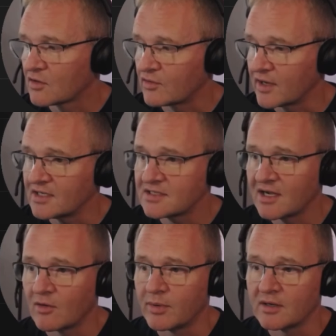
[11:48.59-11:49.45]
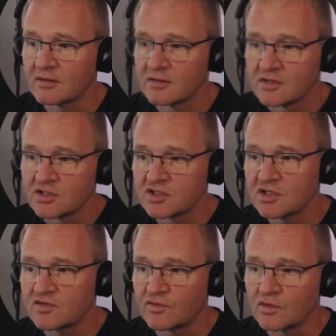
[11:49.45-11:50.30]
Create a helper,
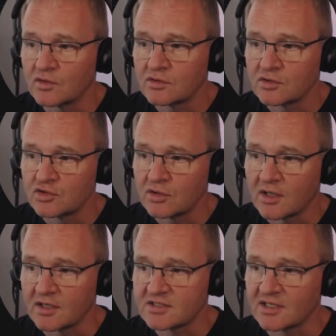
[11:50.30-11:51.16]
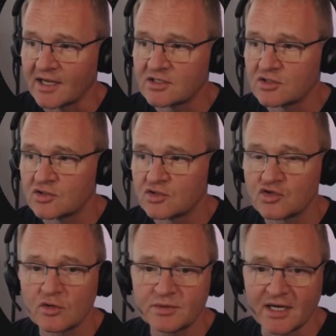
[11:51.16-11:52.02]
search for and select
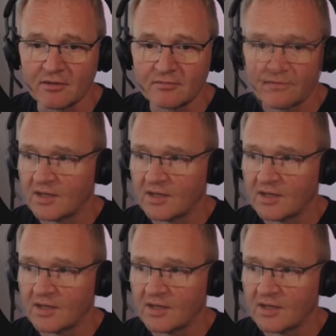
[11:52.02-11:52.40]
drop-down.